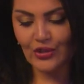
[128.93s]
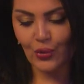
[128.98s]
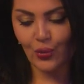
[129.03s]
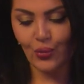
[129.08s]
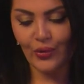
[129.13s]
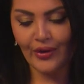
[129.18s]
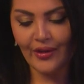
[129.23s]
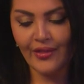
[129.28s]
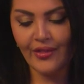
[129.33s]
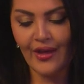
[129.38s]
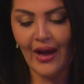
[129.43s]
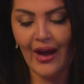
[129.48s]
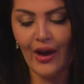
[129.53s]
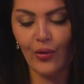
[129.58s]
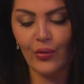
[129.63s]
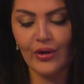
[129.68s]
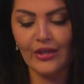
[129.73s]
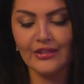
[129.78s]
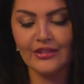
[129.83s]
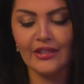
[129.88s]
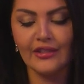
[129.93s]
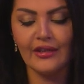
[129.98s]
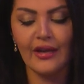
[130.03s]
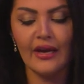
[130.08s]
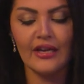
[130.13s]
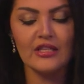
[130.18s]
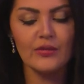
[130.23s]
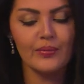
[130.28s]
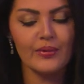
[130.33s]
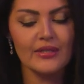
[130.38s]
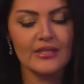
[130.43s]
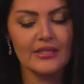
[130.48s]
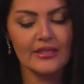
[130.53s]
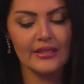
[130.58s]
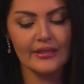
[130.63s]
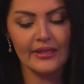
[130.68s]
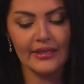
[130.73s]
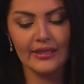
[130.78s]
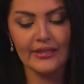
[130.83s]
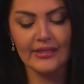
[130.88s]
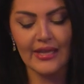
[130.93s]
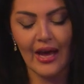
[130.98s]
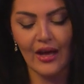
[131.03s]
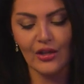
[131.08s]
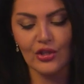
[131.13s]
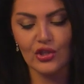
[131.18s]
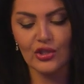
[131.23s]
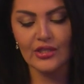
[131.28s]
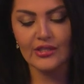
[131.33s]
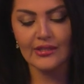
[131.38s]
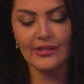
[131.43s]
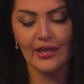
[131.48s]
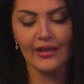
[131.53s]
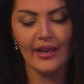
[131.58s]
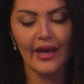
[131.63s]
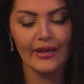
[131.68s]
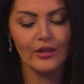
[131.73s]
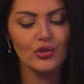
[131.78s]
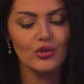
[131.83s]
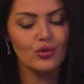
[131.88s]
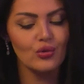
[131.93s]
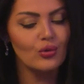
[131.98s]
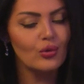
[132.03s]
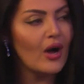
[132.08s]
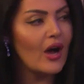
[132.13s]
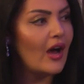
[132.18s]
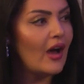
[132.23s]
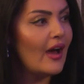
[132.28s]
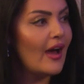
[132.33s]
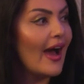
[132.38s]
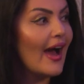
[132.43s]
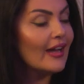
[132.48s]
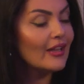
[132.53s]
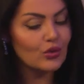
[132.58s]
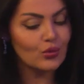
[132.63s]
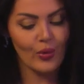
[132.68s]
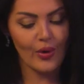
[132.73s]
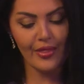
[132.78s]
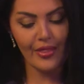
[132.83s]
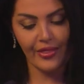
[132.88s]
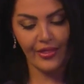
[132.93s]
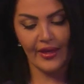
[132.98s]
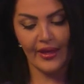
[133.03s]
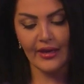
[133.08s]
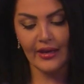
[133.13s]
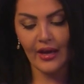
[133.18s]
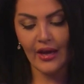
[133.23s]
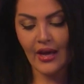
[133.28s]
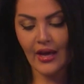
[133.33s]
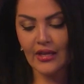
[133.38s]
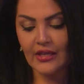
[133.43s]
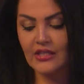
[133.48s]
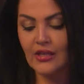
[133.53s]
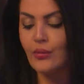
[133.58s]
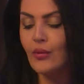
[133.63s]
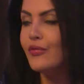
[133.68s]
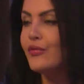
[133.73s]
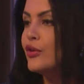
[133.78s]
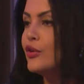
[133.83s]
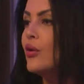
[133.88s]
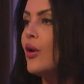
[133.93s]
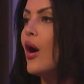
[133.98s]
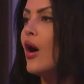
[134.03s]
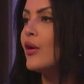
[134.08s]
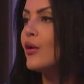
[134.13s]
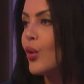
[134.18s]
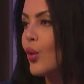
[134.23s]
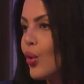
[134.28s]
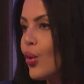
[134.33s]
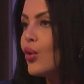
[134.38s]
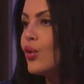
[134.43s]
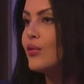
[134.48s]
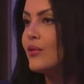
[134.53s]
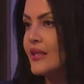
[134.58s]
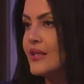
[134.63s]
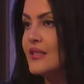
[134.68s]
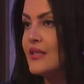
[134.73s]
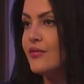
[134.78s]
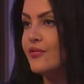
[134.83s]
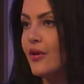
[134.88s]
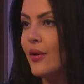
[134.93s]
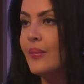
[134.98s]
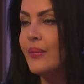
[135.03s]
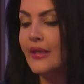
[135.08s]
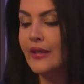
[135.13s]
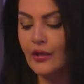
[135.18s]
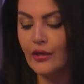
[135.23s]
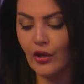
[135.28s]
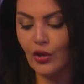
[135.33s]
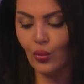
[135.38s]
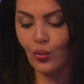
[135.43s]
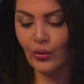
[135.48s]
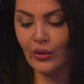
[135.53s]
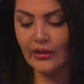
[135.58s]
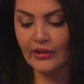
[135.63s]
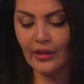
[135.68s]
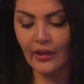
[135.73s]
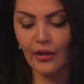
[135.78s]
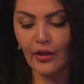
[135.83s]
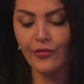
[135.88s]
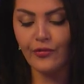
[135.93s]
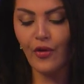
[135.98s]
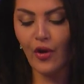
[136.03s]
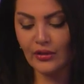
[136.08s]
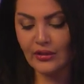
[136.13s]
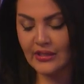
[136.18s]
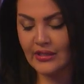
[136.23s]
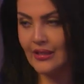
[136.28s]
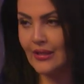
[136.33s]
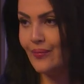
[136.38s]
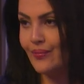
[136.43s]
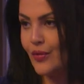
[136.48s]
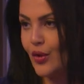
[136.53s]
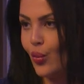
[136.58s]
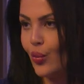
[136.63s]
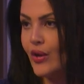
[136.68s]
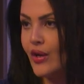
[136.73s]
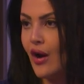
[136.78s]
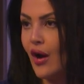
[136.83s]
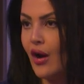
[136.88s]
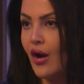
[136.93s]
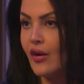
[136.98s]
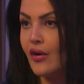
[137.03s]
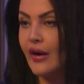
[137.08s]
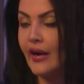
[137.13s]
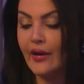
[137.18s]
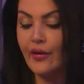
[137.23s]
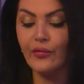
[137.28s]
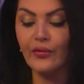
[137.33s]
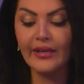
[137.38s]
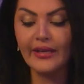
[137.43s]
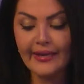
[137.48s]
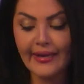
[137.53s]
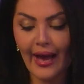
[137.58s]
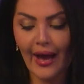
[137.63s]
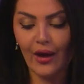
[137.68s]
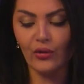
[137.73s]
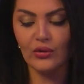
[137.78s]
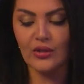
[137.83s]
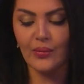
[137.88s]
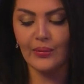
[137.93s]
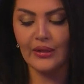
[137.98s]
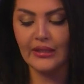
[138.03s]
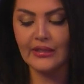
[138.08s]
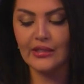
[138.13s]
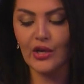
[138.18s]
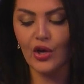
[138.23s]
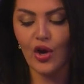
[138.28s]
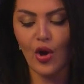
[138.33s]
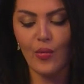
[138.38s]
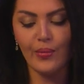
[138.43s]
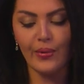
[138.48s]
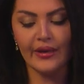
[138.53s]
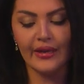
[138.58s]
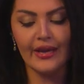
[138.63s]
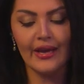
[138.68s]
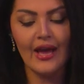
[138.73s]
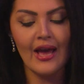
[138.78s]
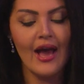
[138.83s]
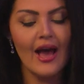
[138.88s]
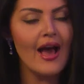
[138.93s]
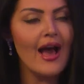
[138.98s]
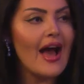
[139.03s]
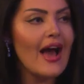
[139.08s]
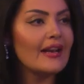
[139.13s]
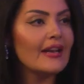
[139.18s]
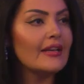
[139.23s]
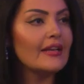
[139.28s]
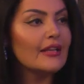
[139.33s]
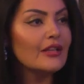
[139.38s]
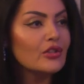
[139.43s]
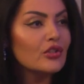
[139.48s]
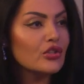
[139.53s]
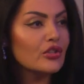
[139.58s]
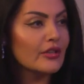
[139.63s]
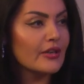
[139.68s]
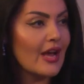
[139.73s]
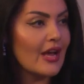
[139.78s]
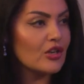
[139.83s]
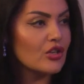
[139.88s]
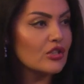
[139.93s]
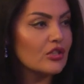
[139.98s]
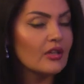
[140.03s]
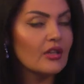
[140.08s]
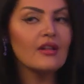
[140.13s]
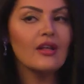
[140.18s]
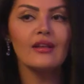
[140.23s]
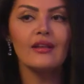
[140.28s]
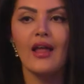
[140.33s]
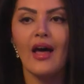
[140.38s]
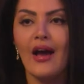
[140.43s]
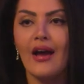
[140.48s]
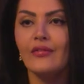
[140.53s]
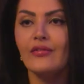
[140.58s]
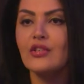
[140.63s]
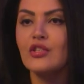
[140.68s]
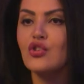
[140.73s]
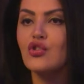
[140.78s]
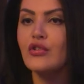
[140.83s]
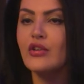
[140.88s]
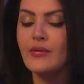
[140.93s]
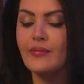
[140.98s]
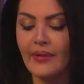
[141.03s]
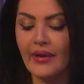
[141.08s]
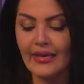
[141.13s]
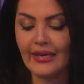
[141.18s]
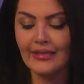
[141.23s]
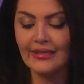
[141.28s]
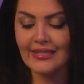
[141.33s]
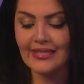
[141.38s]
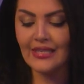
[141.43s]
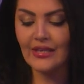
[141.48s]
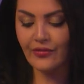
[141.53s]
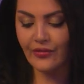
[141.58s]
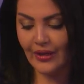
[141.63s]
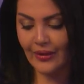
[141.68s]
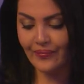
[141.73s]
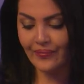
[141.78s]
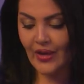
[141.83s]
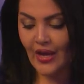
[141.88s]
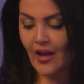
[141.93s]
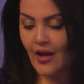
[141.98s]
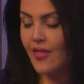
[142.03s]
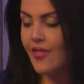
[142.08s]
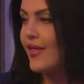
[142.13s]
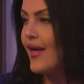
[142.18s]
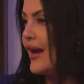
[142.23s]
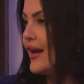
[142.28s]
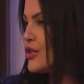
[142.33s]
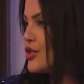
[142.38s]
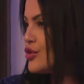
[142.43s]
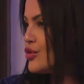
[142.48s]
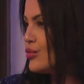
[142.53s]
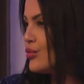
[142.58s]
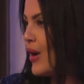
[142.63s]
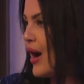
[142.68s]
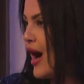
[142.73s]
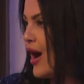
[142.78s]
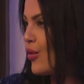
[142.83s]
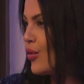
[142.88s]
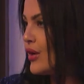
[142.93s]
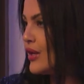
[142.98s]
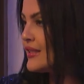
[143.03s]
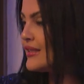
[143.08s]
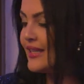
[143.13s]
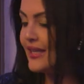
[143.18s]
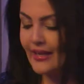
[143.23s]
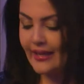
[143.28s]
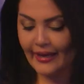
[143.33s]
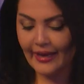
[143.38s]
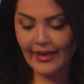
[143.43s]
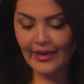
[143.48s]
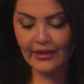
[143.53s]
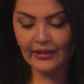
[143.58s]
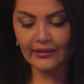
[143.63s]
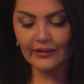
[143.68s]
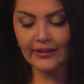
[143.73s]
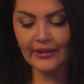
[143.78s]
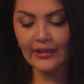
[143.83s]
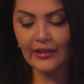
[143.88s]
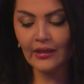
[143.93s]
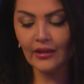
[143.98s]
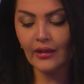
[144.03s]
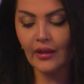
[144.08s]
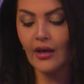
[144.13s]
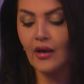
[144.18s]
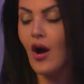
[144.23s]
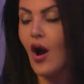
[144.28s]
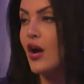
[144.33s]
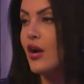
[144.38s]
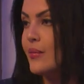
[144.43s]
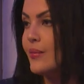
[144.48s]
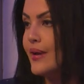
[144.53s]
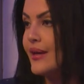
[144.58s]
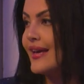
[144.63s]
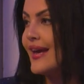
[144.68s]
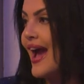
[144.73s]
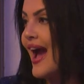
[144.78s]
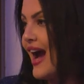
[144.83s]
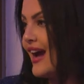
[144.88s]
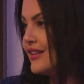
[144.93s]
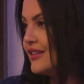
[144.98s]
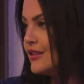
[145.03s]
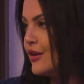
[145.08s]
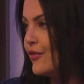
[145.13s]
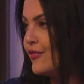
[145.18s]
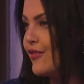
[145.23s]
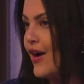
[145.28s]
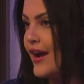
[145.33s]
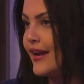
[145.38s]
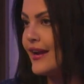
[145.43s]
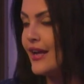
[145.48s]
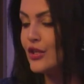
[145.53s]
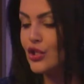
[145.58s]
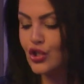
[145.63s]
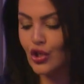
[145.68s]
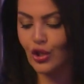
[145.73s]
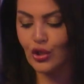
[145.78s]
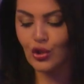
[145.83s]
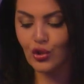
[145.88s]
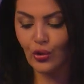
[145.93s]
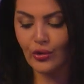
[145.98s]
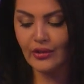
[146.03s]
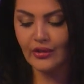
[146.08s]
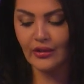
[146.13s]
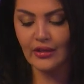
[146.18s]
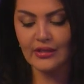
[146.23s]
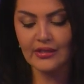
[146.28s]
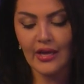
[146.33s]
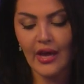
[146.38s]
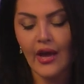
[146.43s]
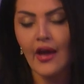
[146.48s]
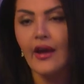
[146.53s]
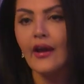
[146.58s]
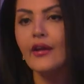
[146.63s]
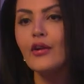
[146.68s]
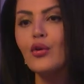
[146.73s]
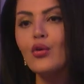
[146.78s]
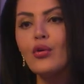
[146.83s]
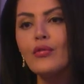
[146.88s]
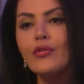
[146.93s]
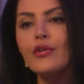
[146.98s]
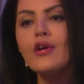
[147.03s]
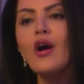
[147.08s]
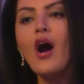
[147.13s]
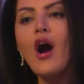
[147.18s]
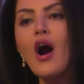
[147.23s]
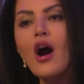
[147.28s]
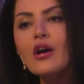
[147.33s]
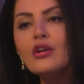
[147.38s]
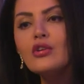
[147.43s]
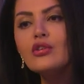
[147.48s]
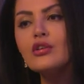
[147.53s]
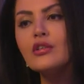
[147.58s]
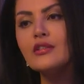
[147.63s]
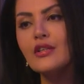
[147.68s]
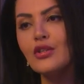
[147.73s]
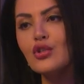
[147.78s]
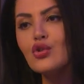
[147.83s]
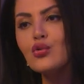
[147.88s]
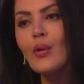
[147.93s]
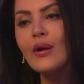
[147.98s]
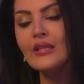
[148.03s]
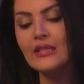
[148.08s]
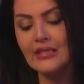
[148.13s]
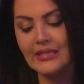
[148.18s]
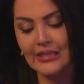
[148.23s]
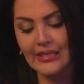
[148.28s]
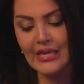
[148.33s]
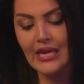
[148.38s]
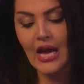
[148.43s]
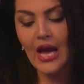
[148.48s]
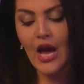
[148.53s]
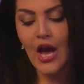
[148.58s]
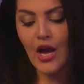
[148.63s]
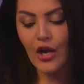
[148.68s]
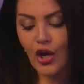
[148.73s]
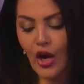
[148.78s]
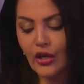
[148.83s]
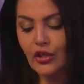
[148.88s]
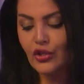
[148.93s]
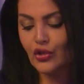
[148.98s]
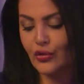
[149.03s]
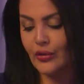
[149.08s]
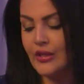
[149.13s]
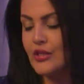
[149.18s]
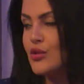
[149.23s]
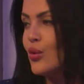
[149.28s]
with our tonight's proceedings, I'll just like to add one thing. Some of you are already familiar with La Fonti. We are a renowned media company and an international live streaming TV. Thanks to our dedicated legal, economic, and financial journalists in over 120 countries